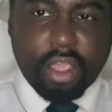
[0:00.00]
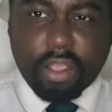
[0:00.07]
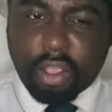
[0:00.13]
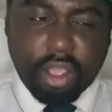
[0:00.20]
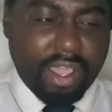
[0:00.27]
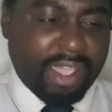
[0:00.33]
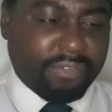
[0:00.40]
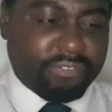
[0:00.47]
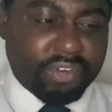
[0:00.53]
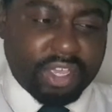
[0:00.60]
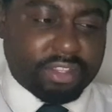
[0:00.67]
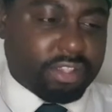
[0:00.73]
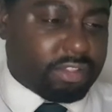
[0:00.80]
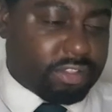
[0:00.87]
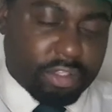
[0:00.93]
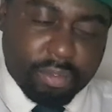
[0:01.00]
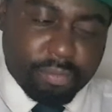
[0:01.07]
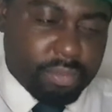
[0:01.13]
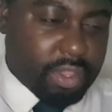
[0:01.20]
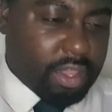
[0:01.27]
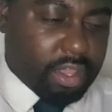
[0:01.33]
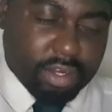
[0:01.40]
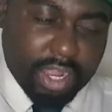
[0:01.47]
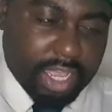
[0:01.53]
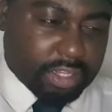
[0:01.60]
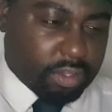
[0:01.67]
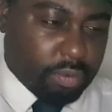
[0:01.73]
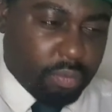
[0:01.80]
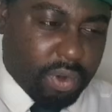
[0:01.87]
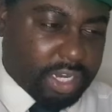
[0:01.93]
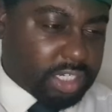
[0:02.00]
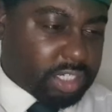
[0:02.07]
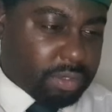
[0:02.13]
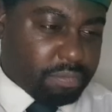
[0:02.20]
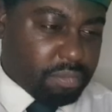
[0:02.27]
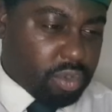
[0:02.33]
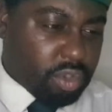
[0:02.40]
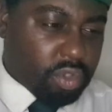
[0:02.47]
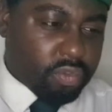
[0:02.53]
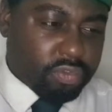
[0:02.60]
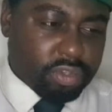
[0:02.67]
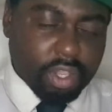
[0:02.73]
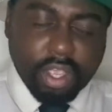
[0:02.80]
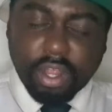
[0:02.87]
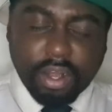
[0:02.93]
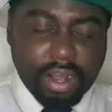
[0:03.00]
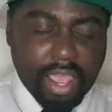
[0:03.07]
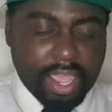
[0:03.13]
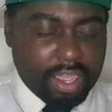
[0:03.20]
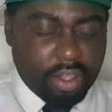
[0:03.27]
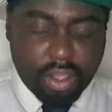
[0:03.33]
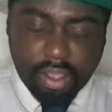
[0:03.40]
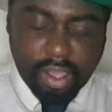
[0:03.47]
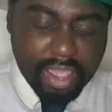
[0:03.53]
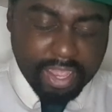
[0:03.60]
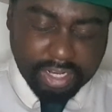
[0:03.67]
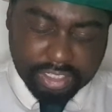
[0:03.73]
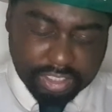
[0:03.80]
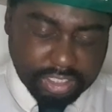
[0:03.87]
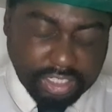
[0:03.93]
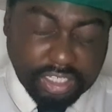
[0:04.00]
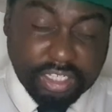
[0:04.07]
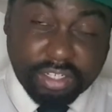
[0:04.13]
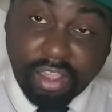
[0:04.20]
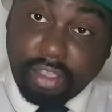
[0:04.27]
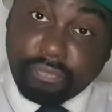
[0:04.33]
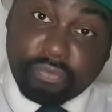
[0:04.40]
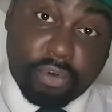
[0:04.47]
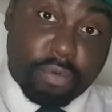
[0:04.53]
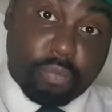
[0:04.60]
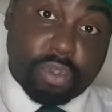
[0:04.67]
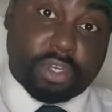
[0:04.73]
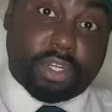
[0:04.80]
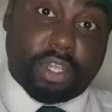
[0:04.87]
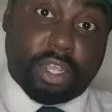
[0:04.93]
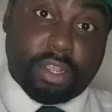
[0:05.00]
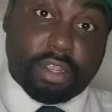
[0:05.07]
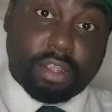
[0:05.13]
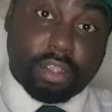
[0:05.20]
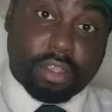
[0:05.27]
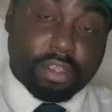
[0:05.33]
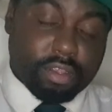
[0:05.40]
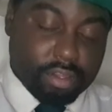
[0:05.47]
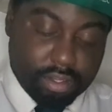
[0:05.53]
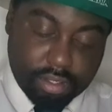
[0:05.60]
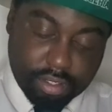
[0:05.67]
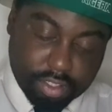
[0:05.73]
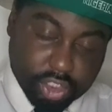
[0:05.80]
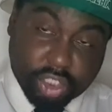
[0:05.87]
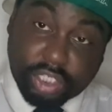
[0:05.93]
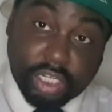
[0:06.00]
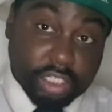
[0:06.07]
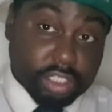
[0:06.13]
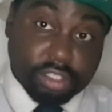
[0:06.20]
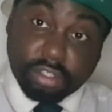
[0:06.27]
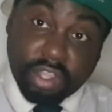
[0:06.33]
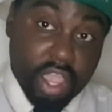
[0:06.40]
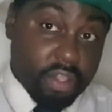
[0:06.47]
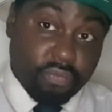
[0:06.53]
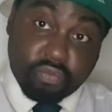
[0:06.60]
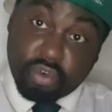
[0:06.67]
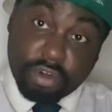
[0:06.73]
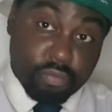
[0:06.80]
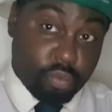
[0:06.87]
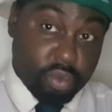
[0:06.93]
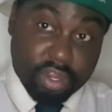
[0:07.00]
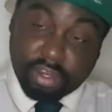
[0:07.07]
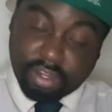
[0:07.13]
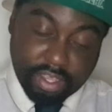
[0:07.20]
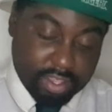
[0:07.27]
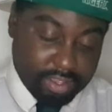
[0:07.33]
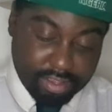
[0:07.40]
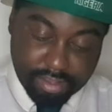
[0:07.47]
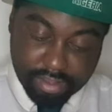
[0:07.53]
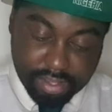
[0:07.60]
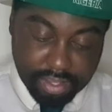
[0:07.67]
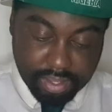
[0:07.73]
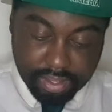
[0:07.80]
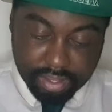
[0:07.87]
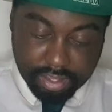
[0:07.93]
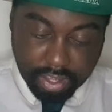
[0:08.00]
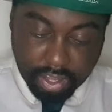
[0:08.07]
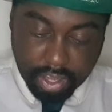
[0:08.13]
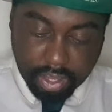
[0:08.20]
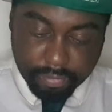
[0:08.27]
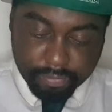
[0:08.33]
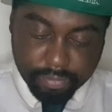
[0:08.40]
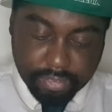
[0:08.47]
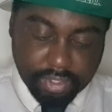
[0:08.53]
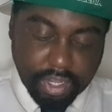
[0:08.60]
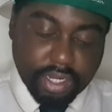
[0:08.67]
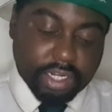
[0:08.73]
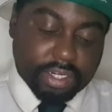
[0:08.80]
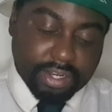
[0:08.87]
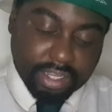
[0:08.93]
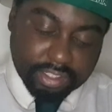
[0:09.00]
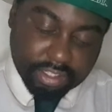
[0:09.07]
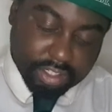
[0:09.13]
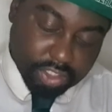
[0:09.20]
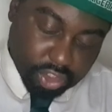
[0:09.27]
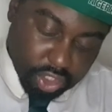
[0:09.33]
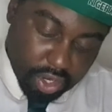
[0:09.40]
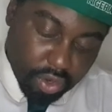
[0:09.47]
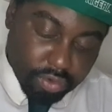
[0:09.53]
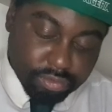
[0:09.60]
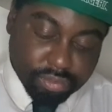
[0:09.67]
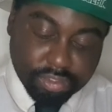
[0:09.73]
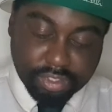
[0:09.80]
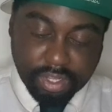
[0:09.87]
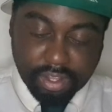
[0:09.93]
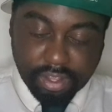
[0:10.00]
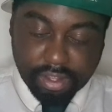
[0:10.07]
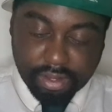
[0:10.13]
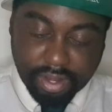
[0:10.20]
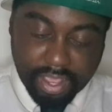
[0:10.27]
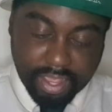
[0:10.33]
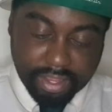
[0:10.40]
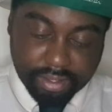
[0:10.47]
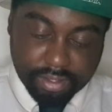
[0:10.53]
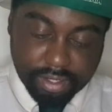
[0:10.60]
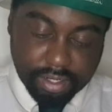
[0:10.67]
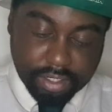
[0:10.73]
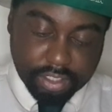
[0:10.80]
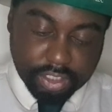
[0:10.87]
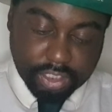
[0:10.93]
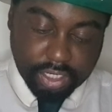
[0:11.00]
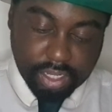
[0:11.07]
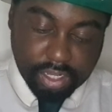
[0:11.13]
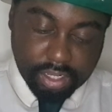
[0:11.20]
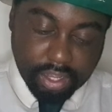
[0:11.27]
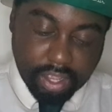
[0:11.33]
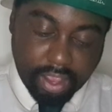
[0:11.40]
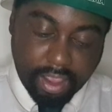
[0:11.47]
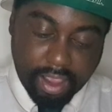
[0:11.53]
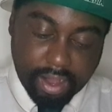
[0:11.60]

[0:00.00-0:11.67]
Her athleticism, like the way she moves, like, oi, she's different with it. She's different with it. Then there's Leslie Jones. Like, she,